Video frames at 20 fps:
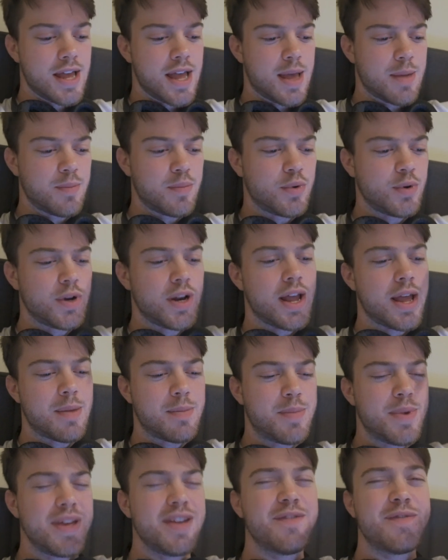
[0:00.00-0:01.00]
and put a
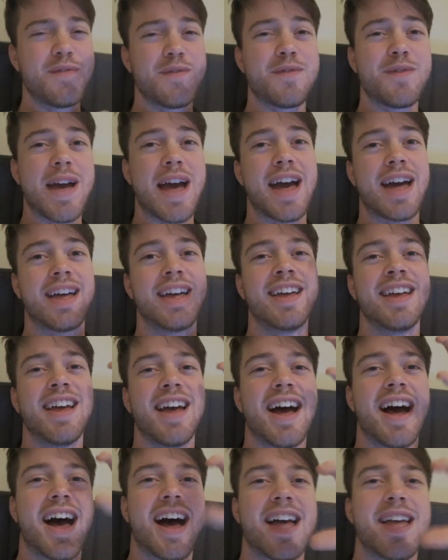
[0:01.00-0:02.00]
big fat
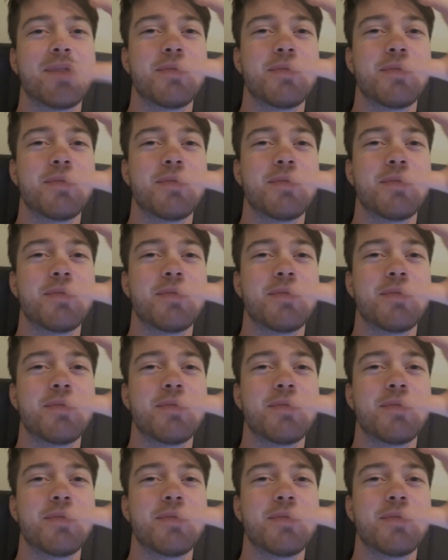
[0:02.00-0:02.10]
I